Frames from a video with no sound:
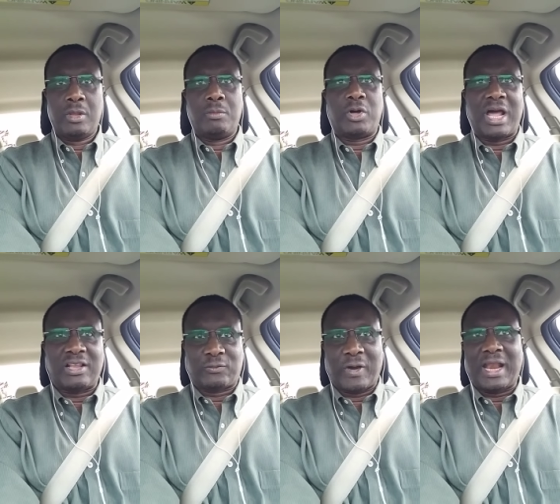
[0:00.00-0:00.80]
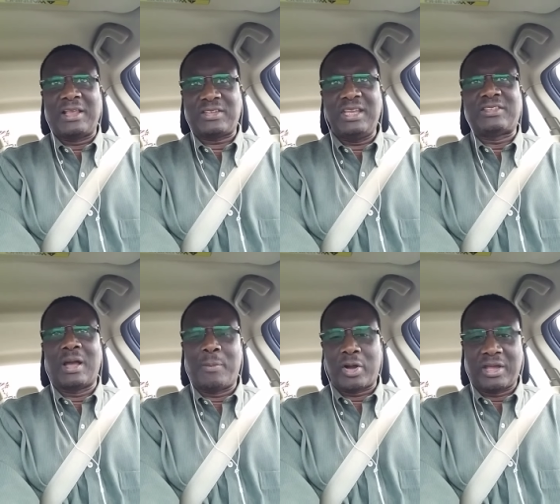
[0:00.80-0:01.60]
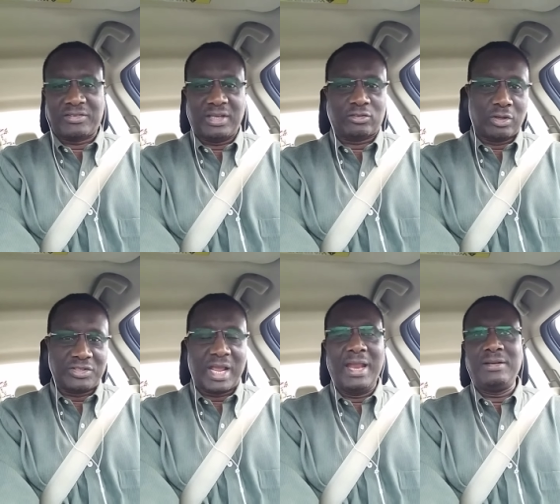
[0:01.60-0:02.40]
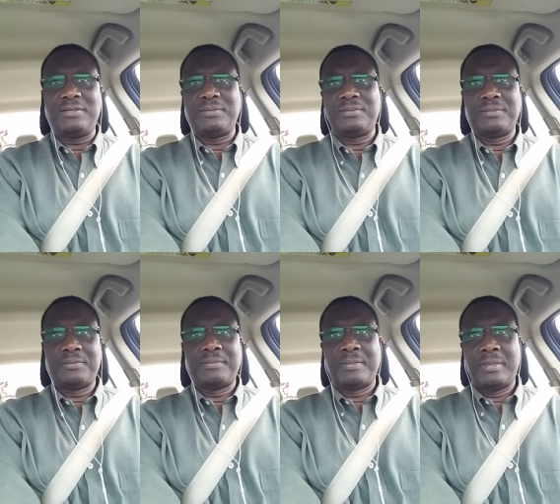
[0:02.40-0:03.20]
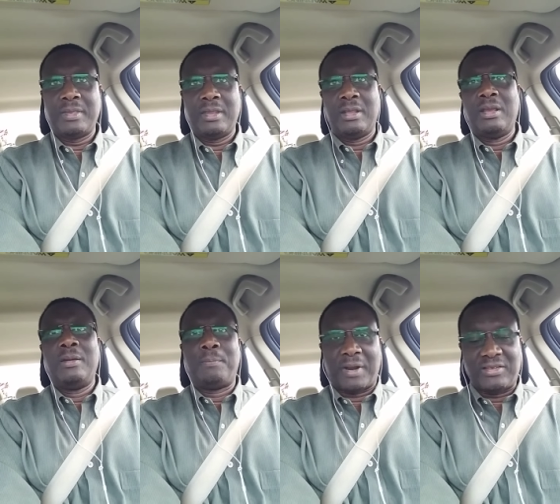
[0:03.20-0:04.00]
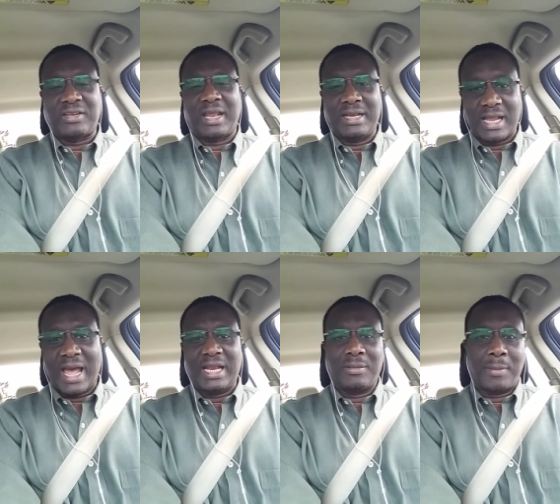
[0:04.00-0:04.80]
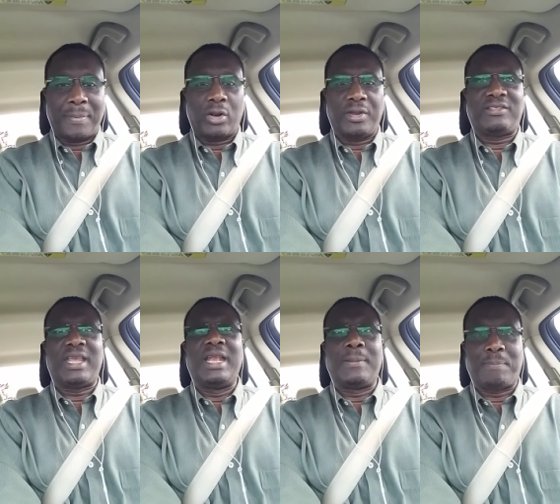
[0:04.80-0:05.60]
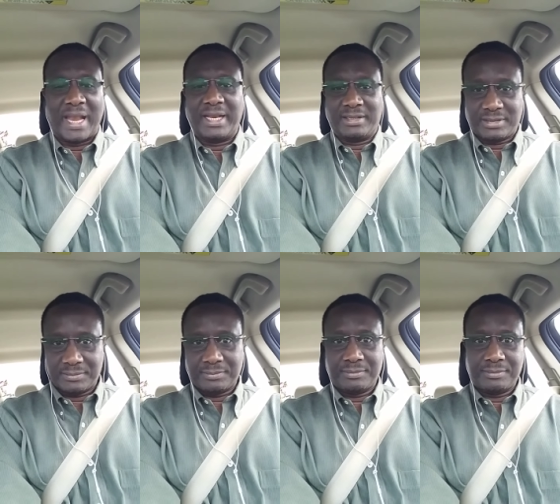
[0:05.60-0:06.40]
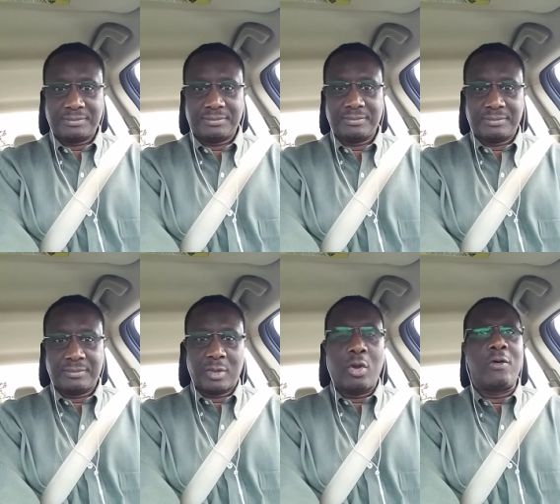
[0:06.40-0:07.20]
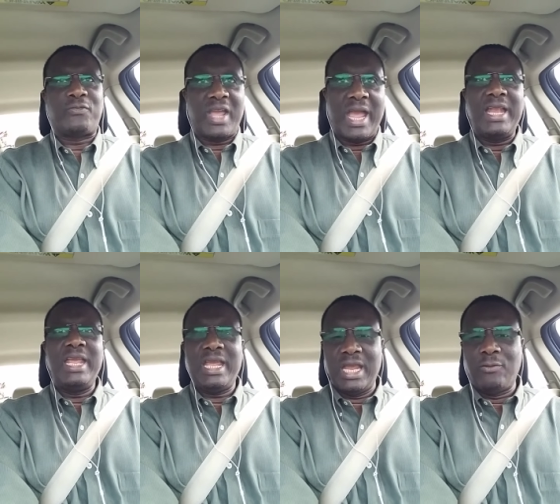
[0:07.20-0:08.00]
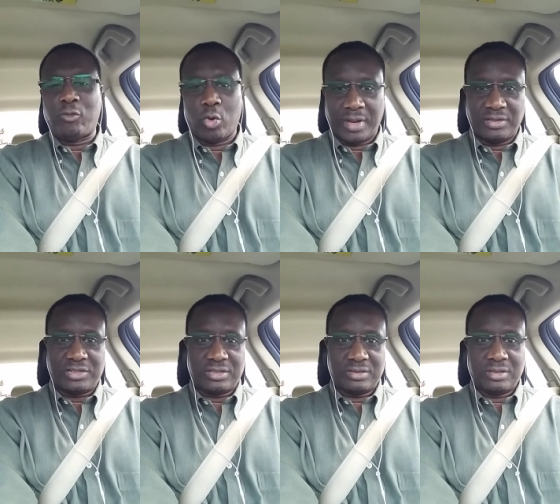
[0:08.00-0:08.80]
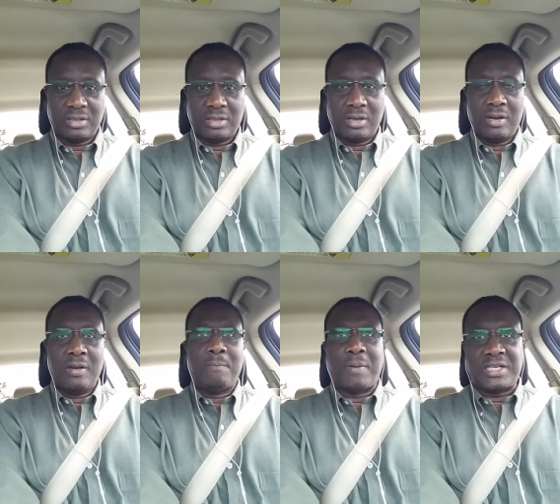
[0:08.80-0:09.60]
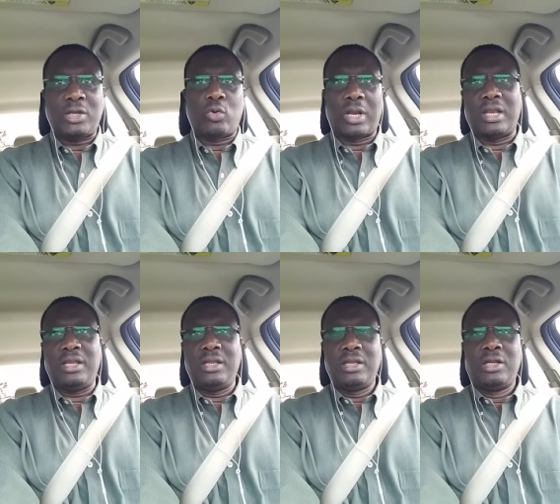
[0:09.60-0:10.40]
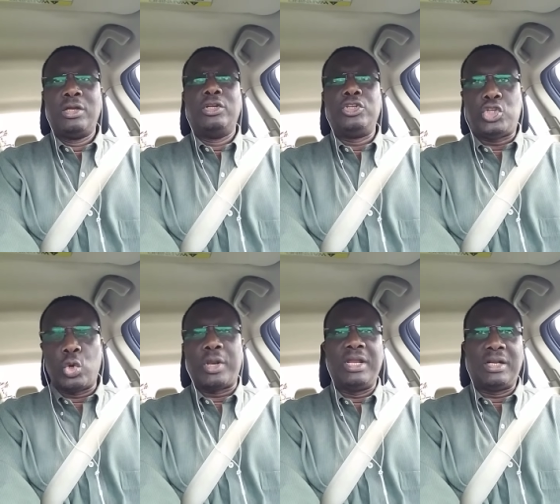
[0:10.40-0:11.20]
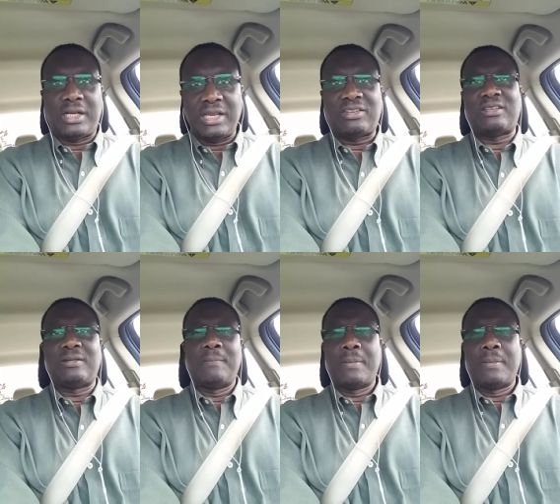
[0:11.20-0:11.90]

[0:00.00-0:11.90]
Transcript: But as far as Essa Bokarr Sy is concerned, President Adama Barrow is independent of any influence, particularly during this